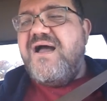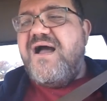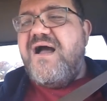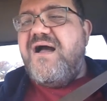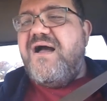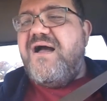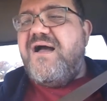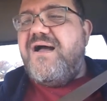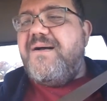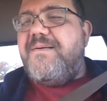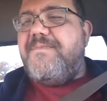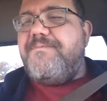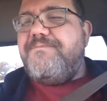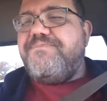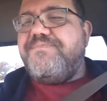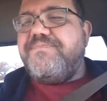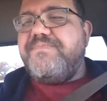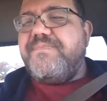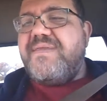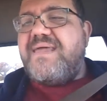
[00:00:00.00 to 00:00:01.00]

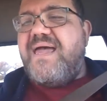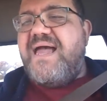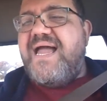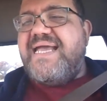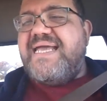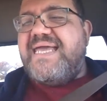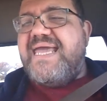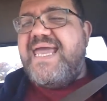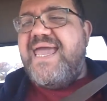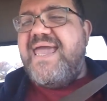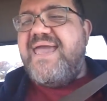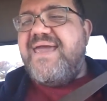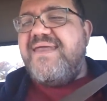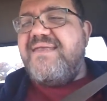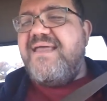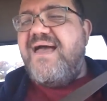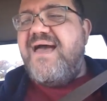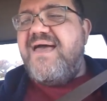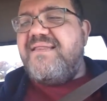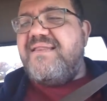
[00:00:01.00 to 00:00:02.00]
I
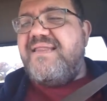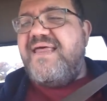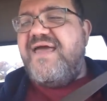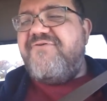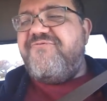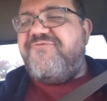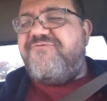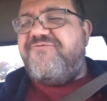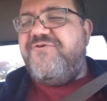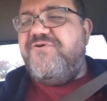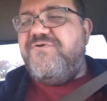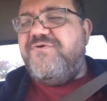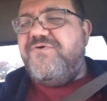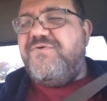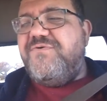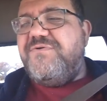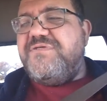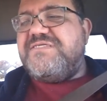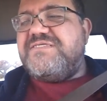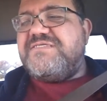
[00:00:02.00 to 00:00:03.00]
cannot let food